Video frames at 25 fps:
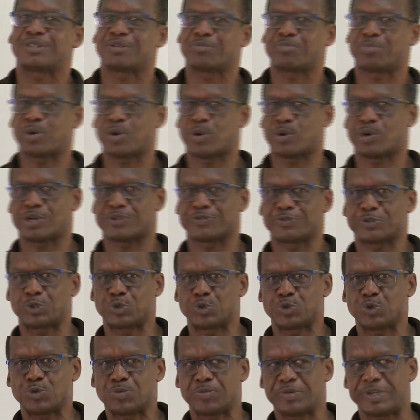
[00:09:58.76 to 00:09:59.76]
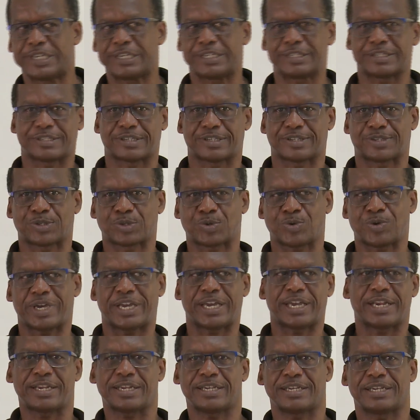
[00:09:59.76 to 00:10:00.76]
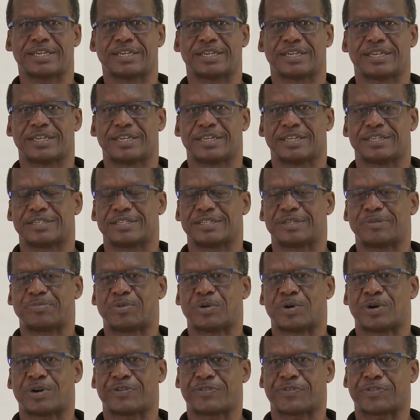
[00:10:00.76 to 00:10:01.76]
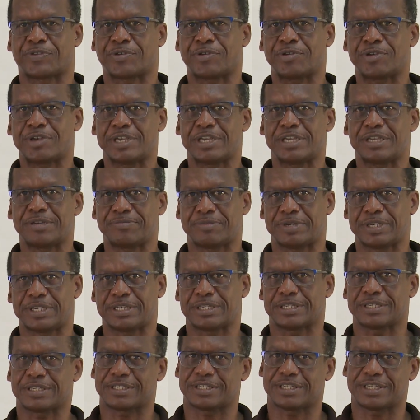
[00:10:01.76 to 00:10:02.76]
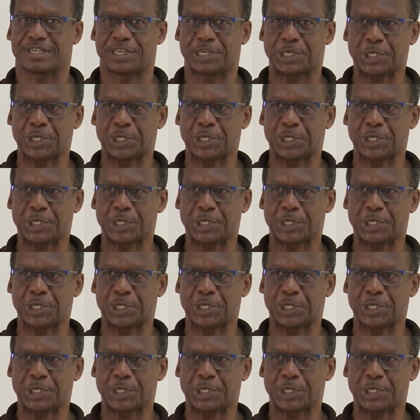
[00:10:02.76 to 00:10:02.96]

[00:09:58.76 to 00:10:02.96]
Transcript: to the power of 2 means squared, to the power of 3 means